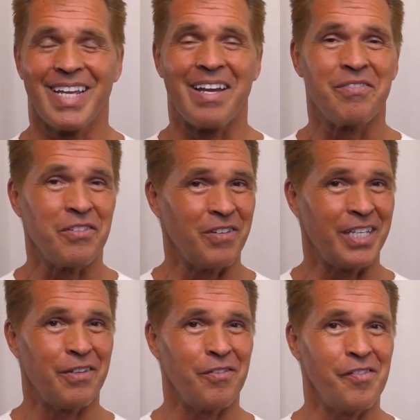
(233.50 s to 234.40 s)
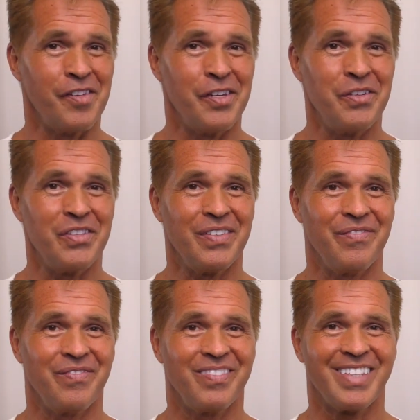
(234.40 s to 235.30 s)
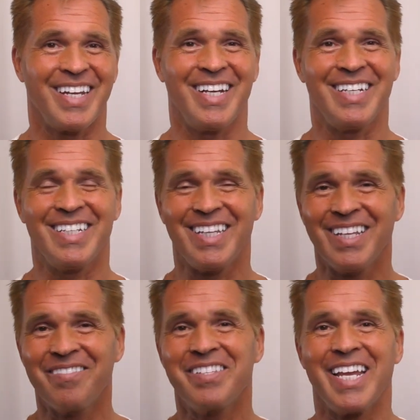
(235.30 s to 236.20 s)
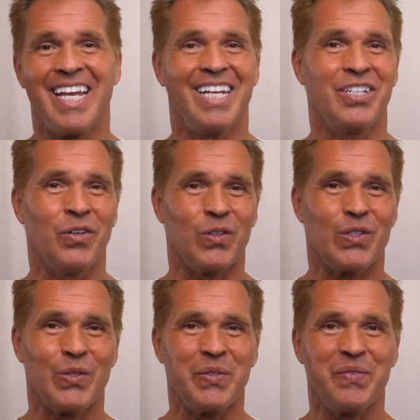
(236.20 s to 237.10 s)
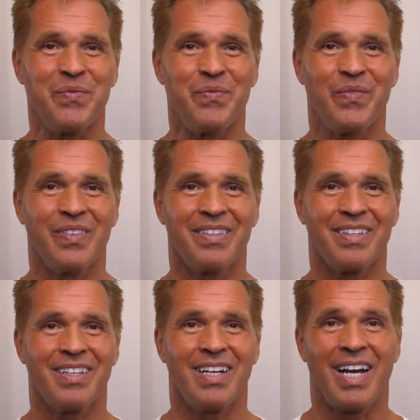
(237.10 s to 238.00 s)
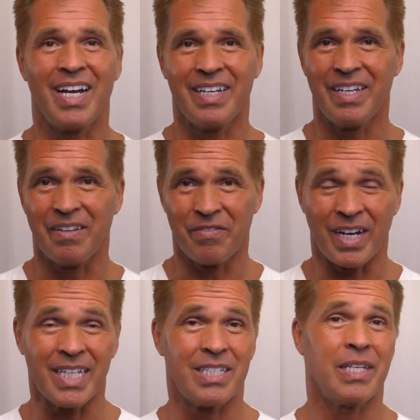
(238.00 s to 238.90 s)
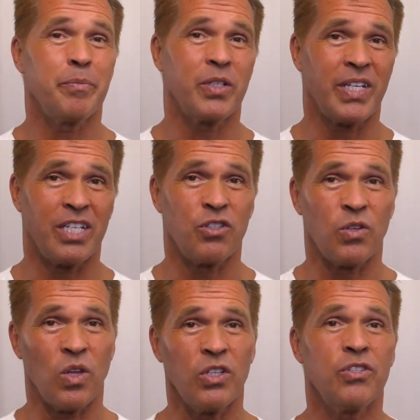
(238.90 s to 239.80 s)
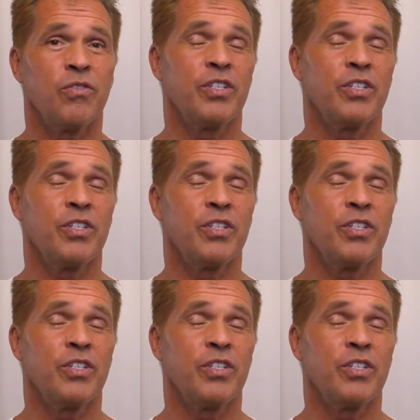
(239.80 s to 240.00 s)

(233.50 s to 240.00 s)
Have you read the reviews? I'd love to add yours soon. Uh, if I accept your case, you'll also